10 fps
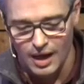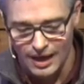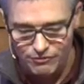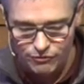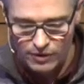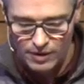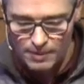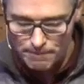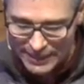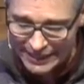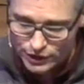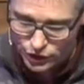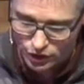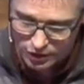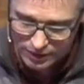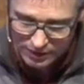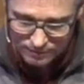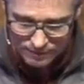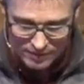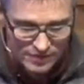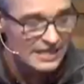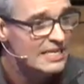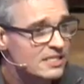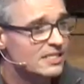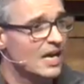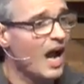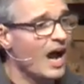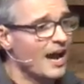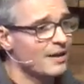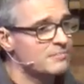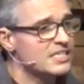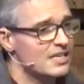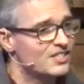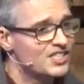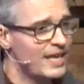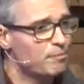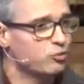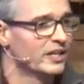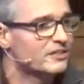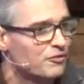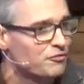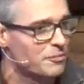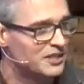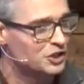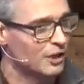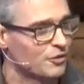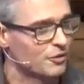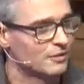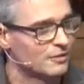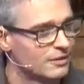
I've pictured these times separate from each other.